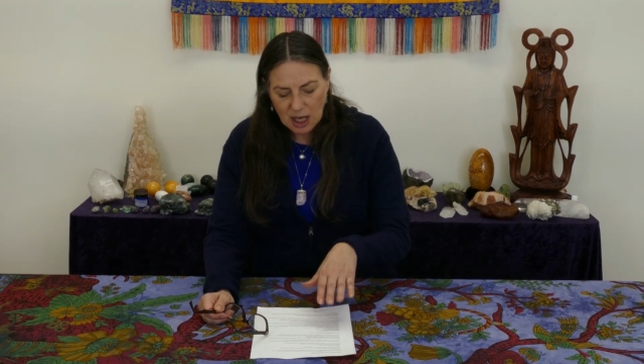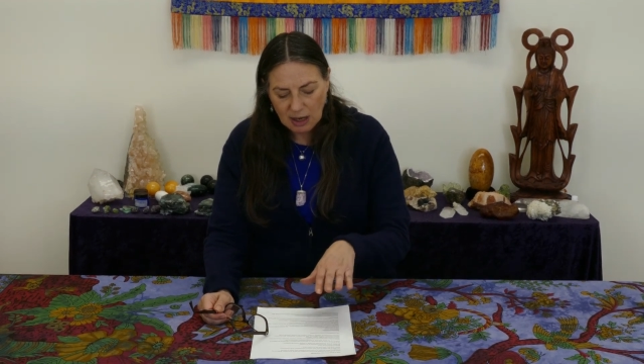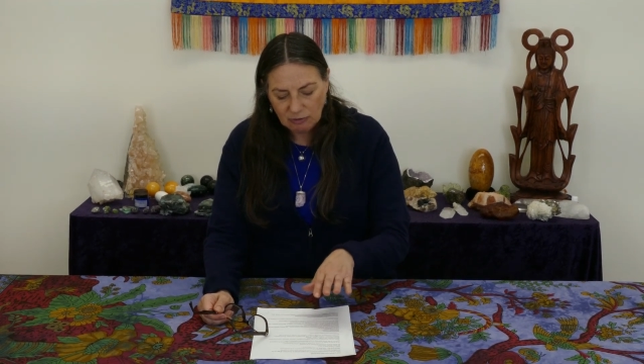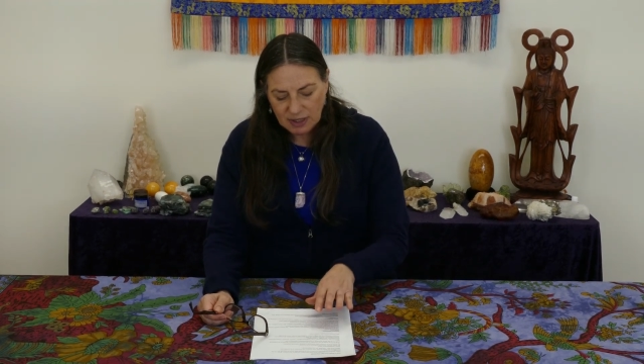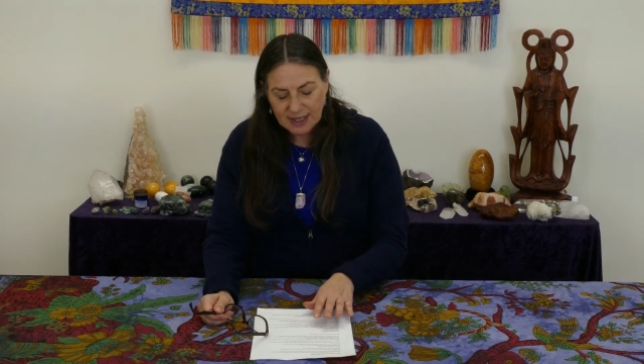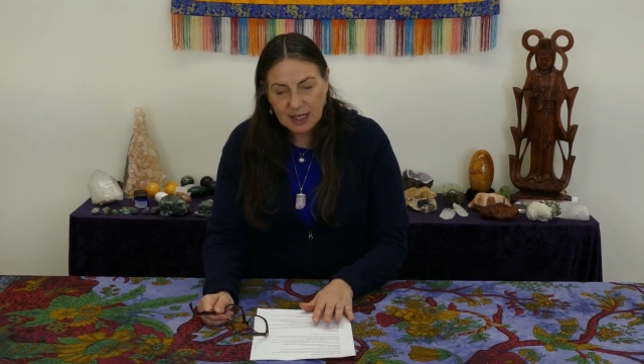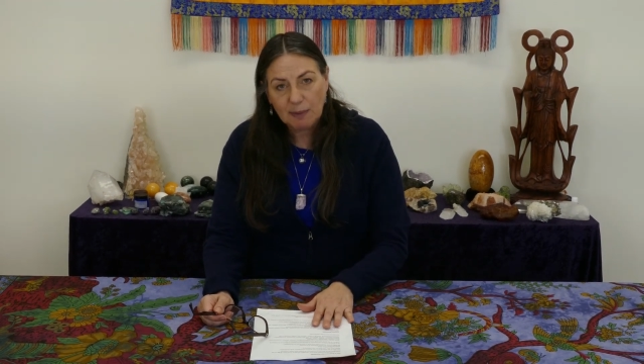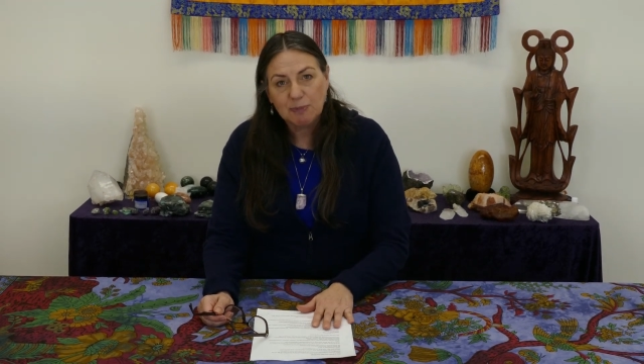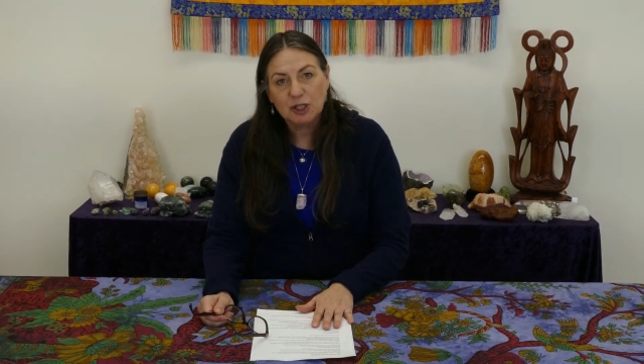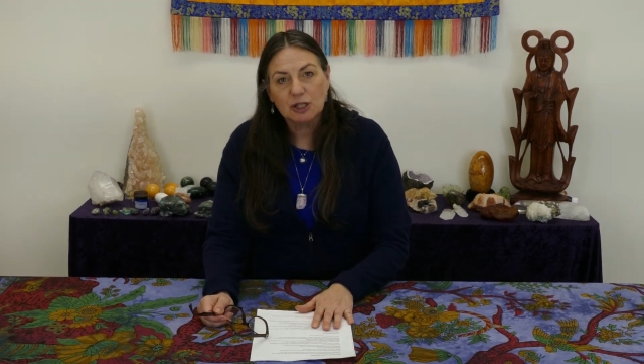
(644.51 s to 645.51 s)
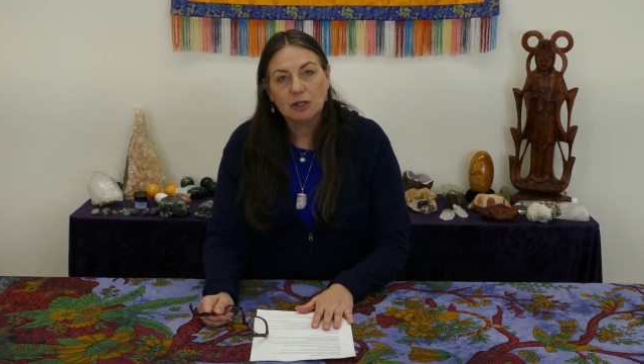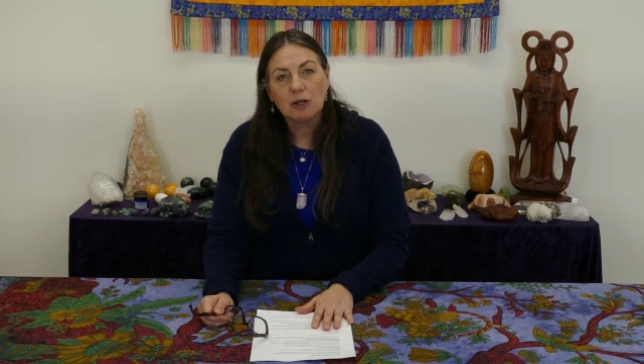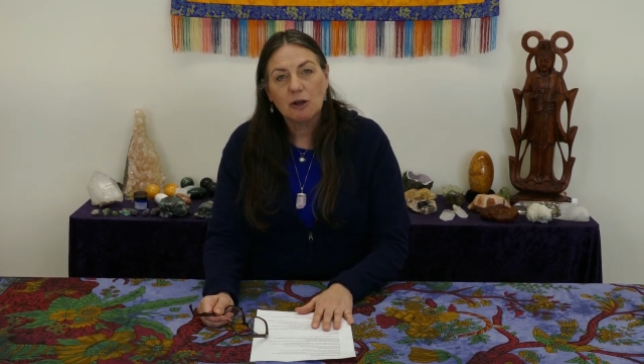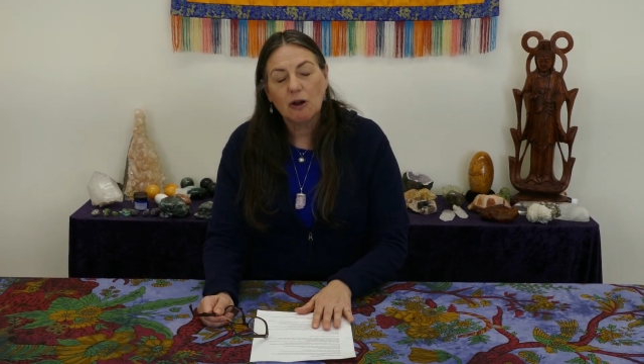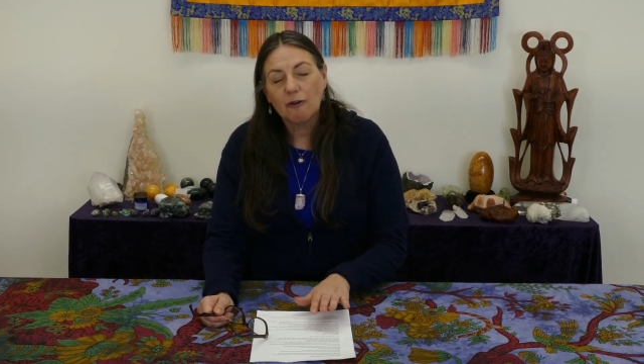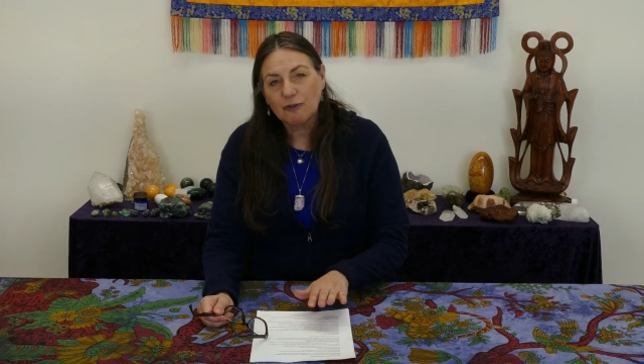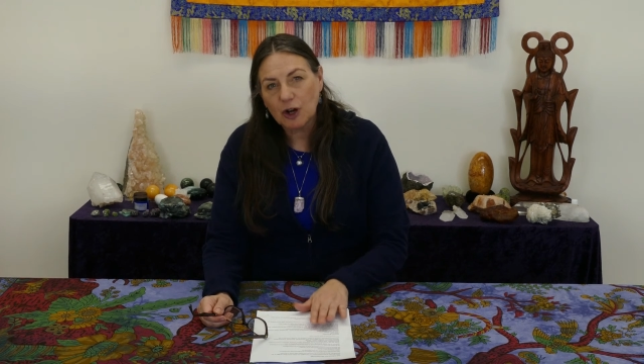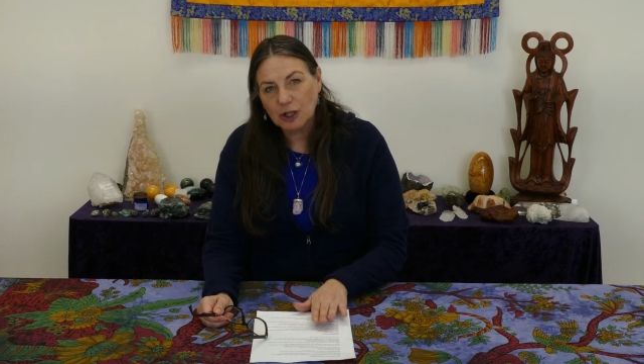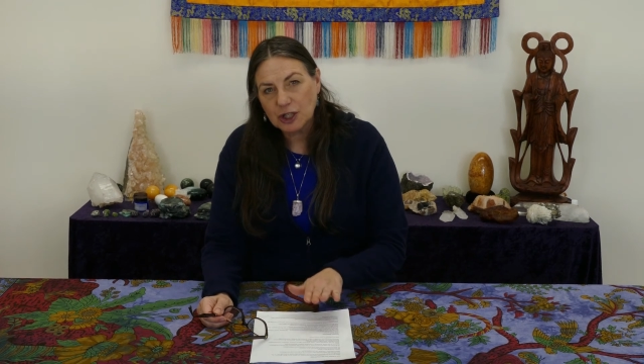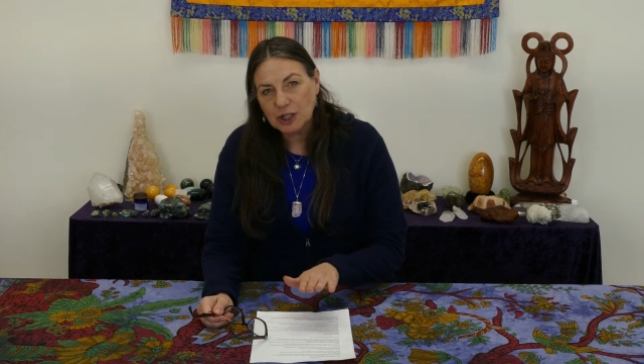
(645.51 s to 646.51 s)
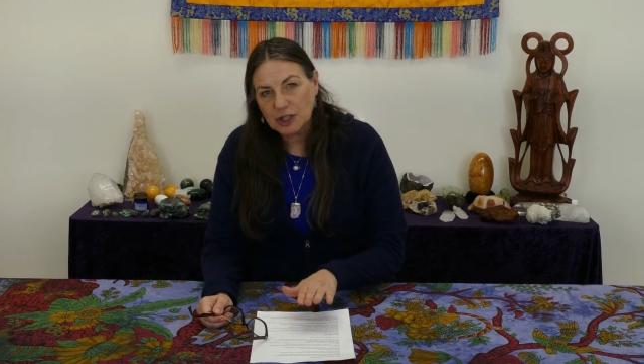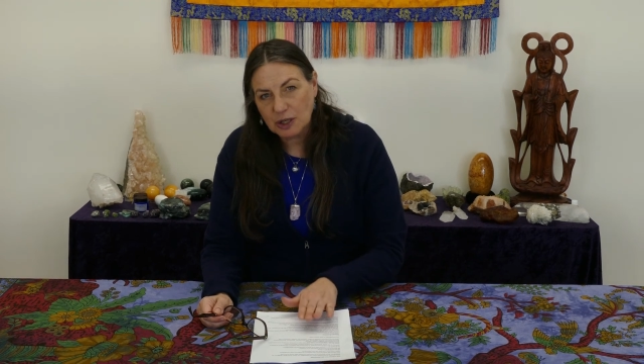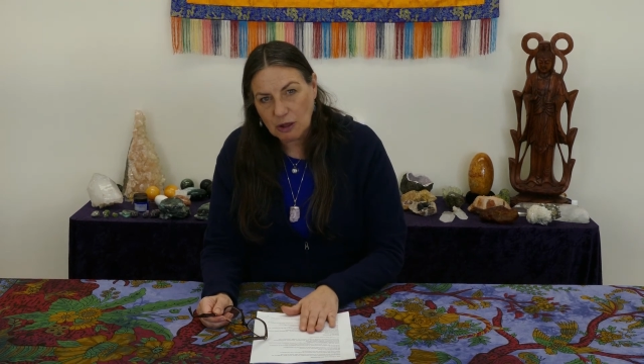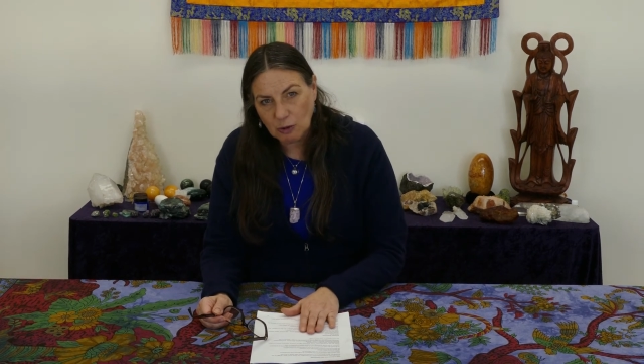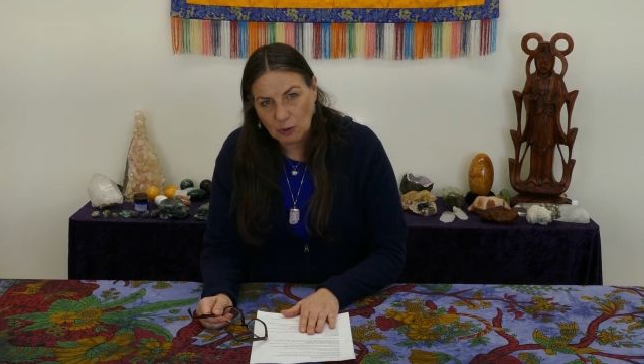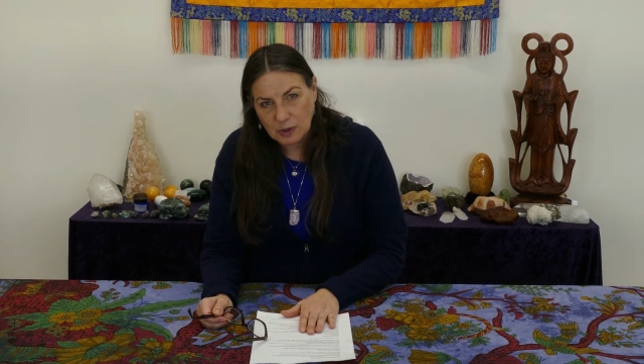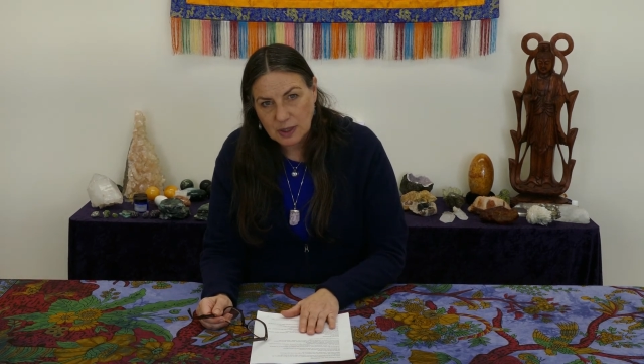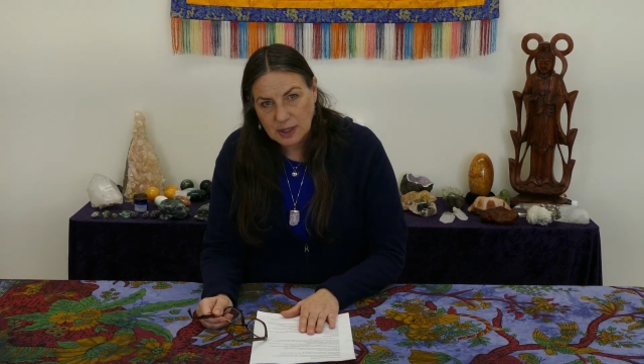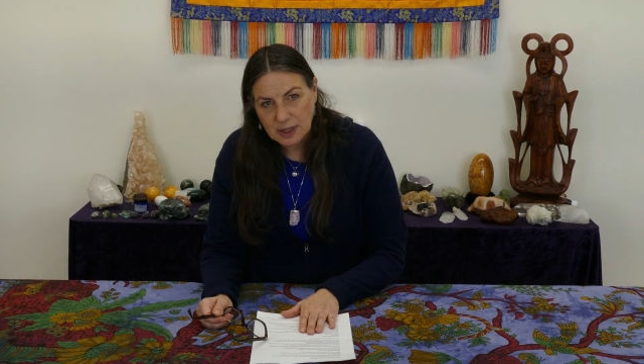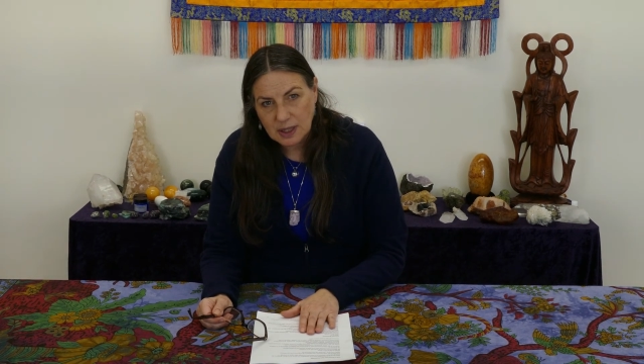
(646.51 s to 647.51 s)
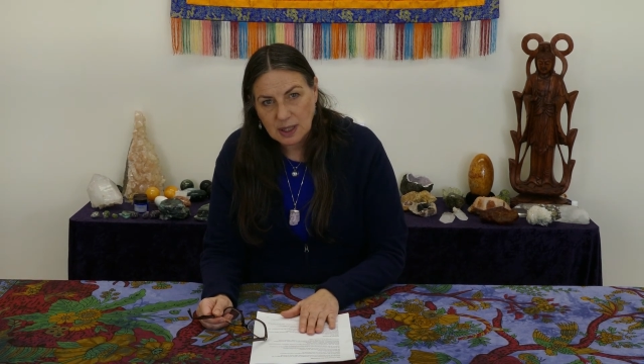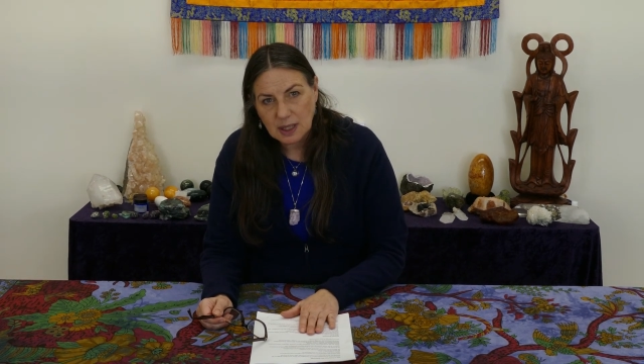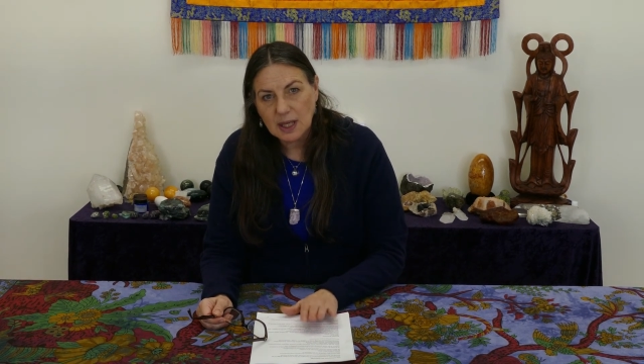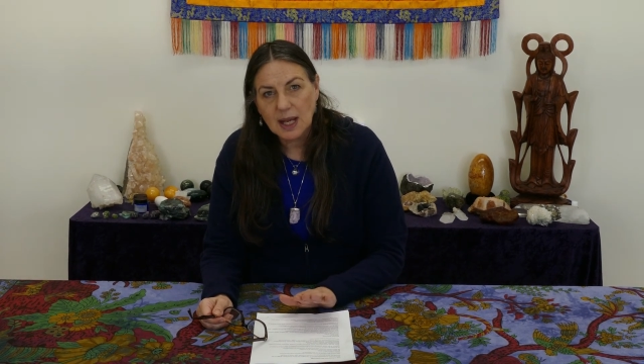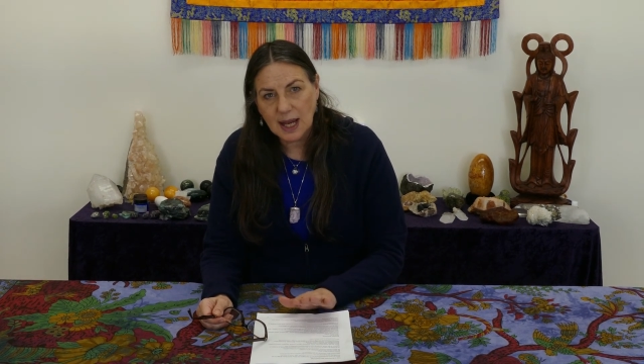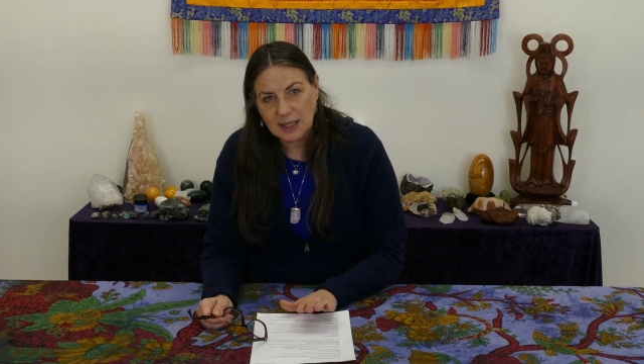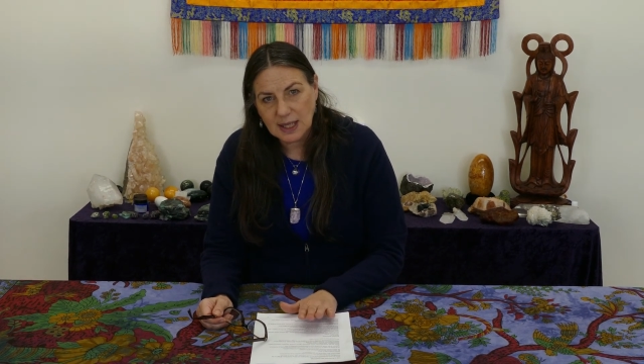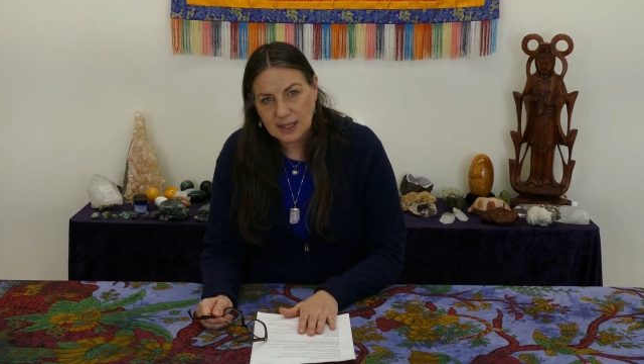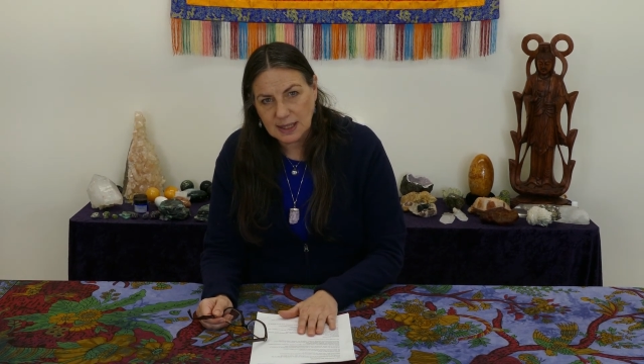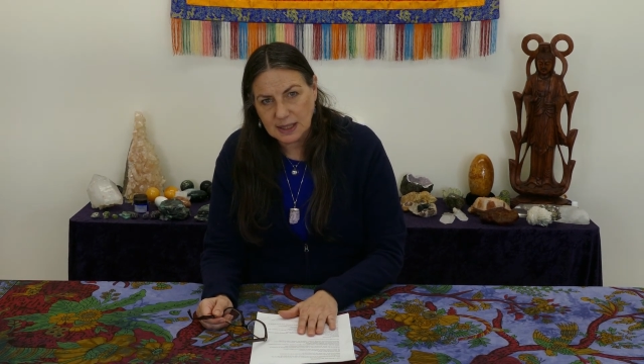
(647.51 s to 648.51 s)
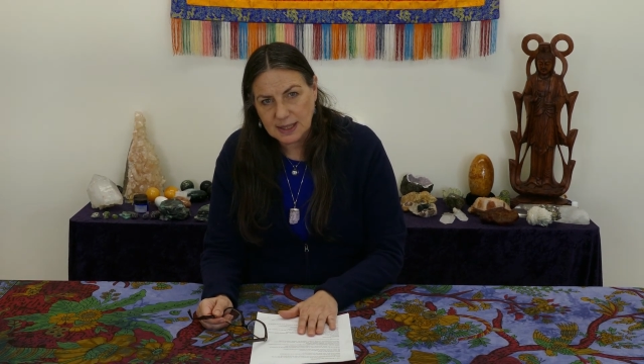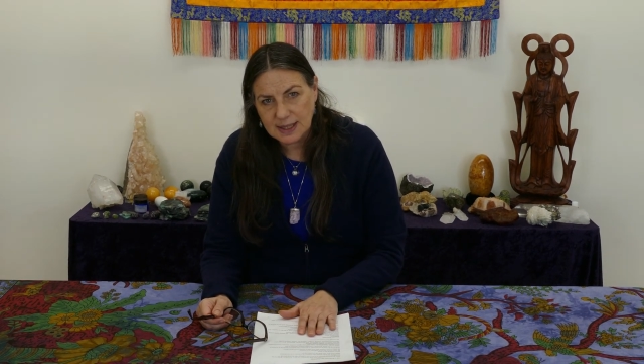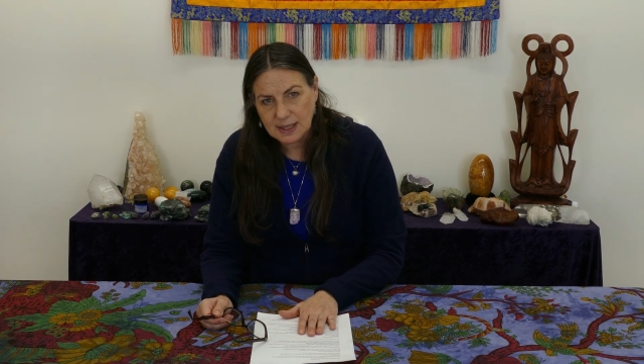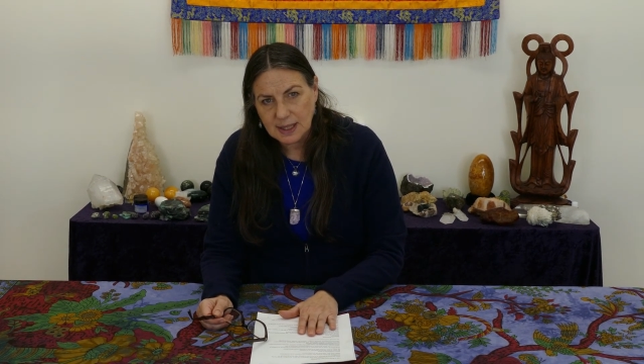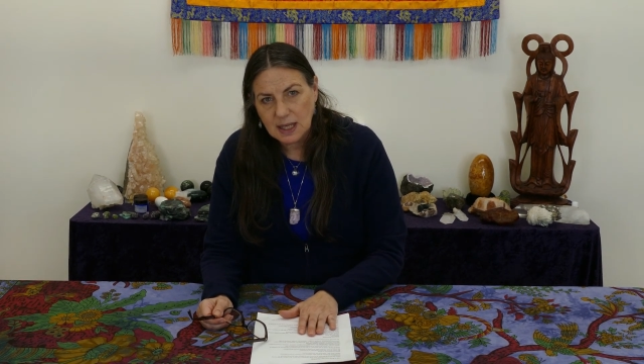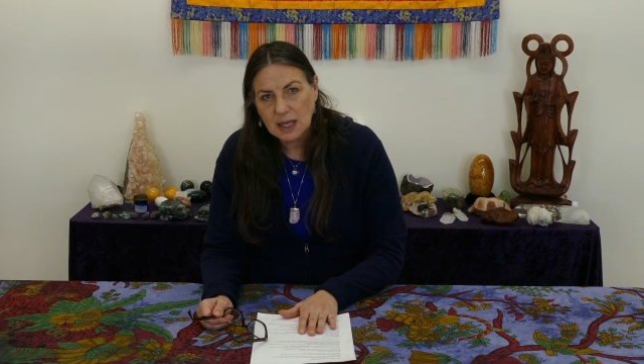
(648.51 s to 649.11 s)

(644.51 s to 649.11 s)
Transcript: and reception of conscious thoughts and ideas.